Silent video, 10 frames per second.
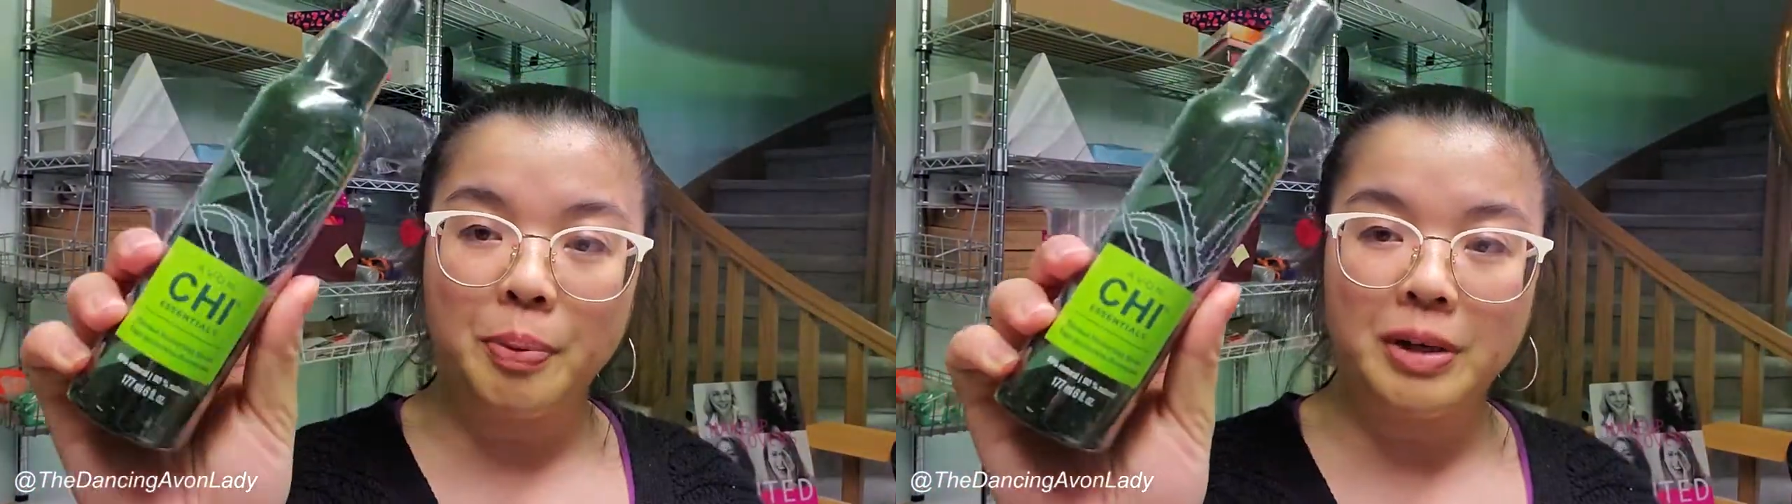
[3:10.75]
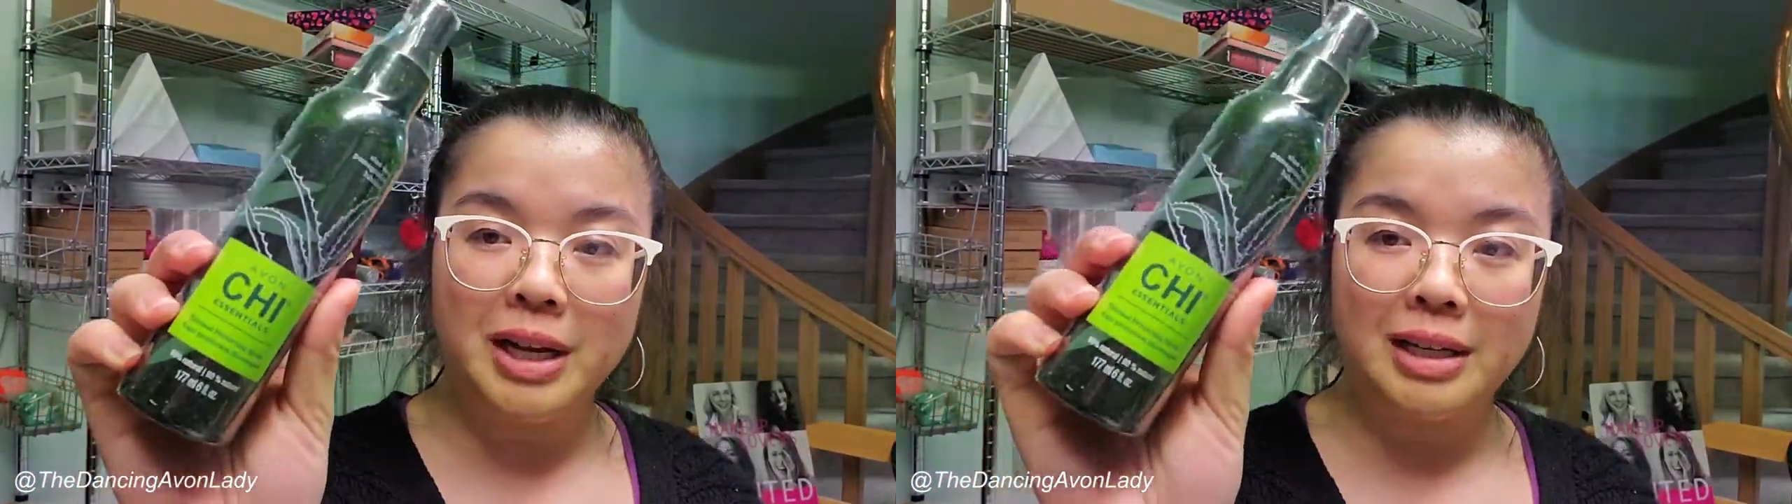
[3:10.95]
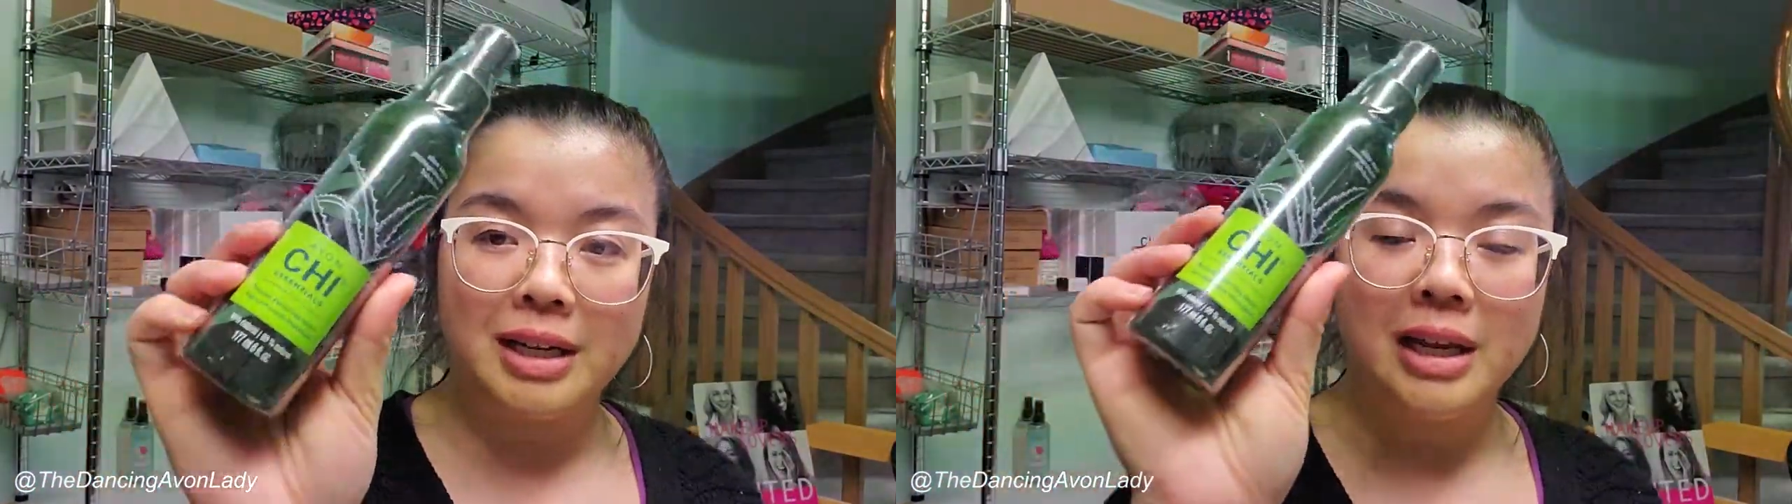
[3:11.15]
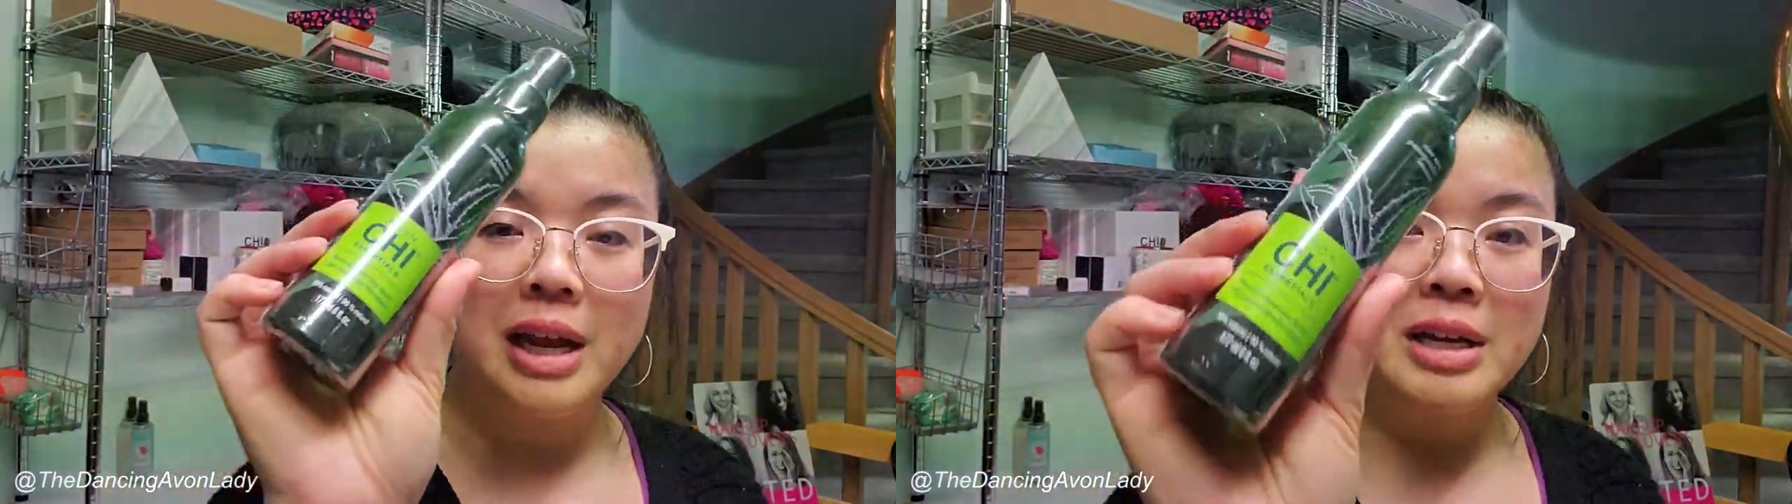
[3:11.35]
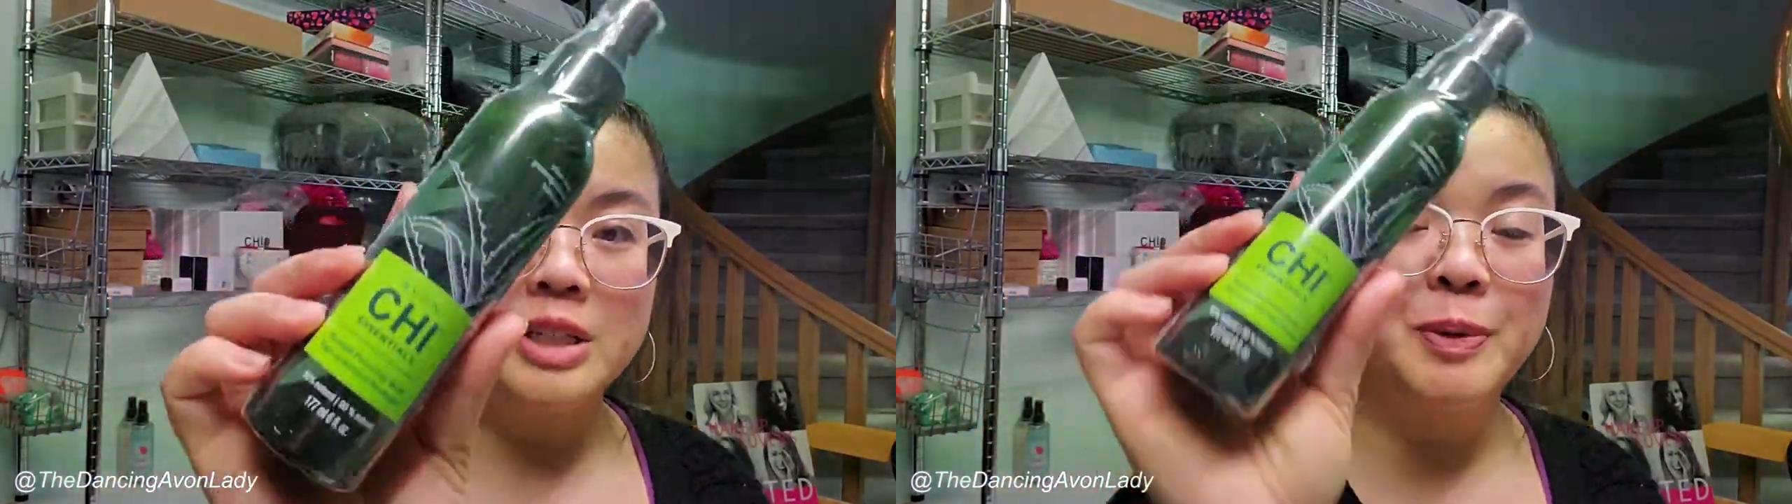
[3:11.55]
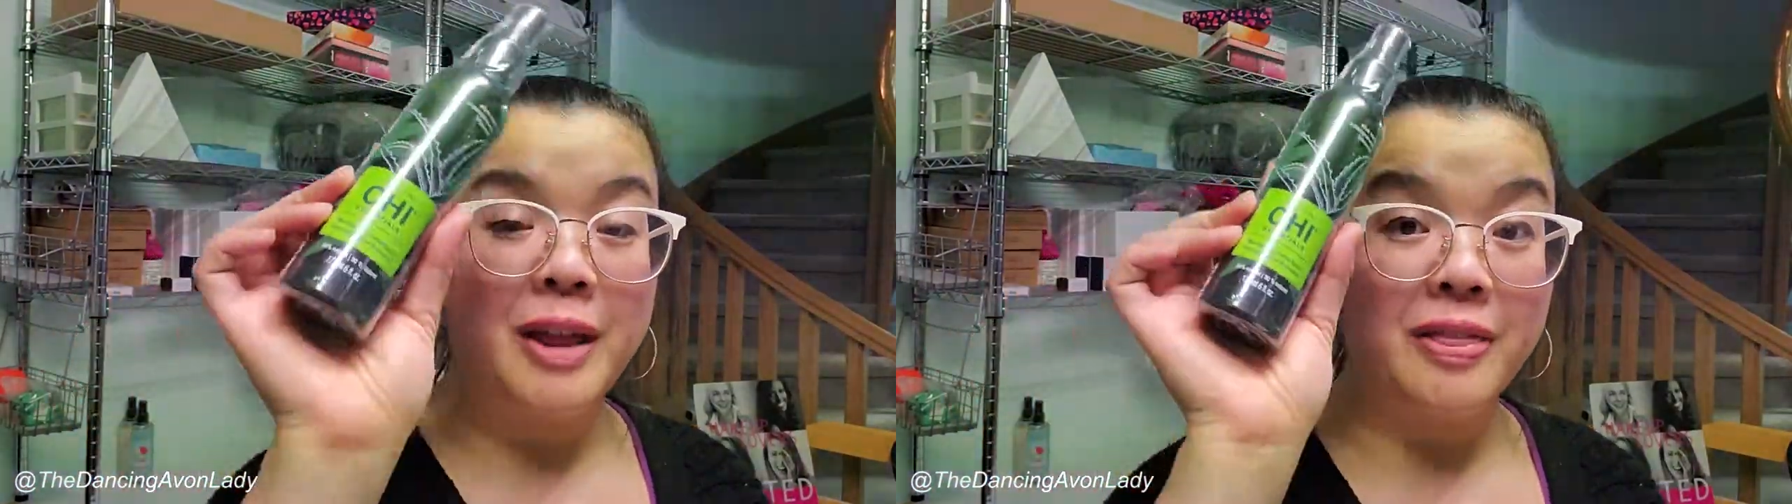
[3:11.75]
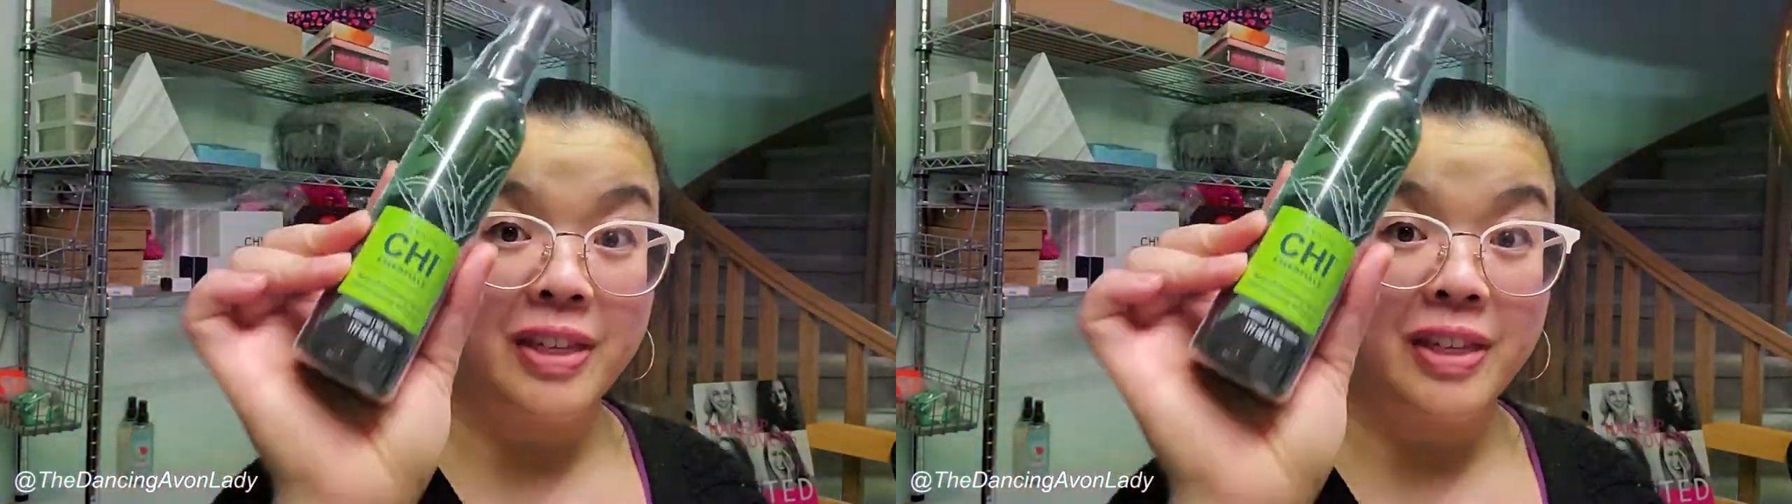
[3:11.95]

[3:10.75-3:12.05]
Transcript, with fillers: Protecting Spray.